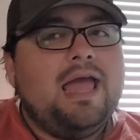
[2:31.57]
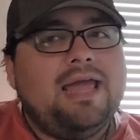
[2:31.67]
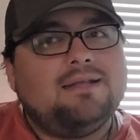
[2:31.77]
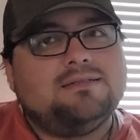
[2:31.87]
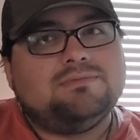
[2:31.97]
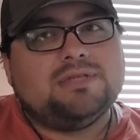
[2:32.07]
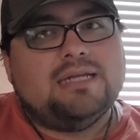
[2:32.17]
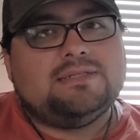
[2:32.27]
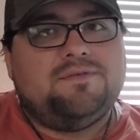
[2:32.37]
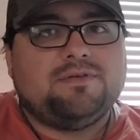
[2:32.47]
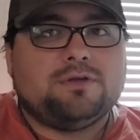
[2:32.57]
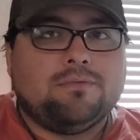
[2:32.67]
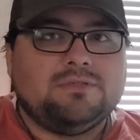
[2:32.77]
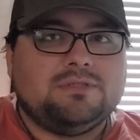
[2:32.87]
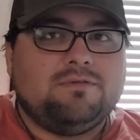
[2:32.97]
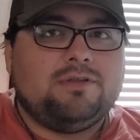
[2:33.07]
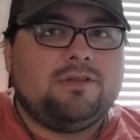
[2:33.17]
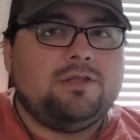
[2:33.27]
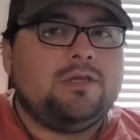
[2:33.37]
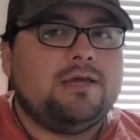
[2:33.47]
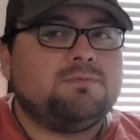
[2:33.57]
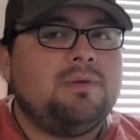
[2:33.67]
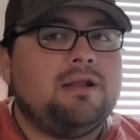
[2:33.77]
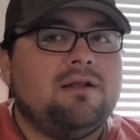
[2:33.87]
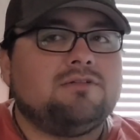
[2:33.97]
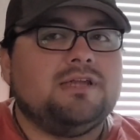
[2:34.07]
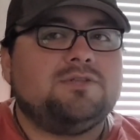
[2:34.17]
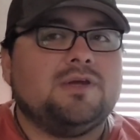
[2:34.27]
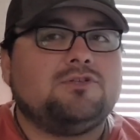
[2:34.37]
and some scientific terms and stuff in there that you guys may not understand.